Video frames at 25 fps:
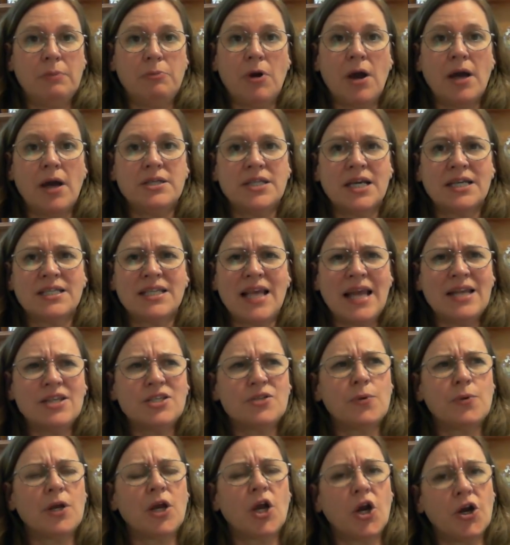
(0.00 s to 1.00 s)
projects and
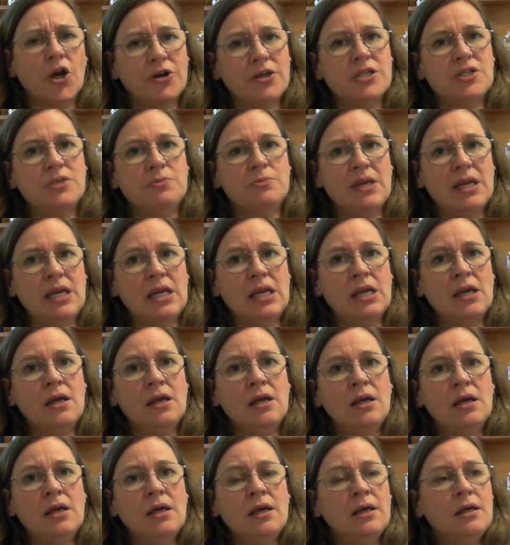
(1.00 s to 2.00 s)
to encourage me
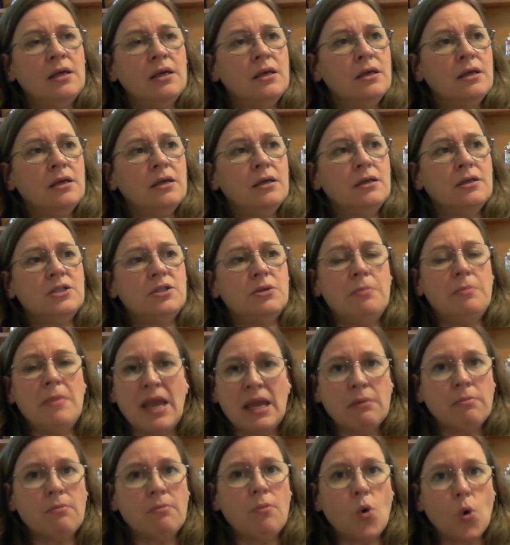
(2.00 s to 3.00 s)
to
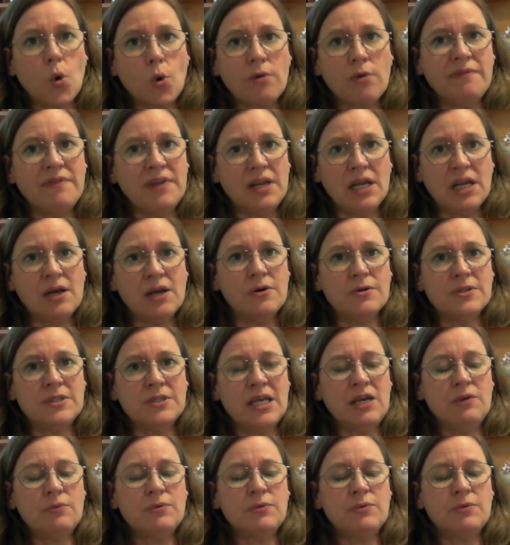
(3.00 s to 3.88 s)
make more videos.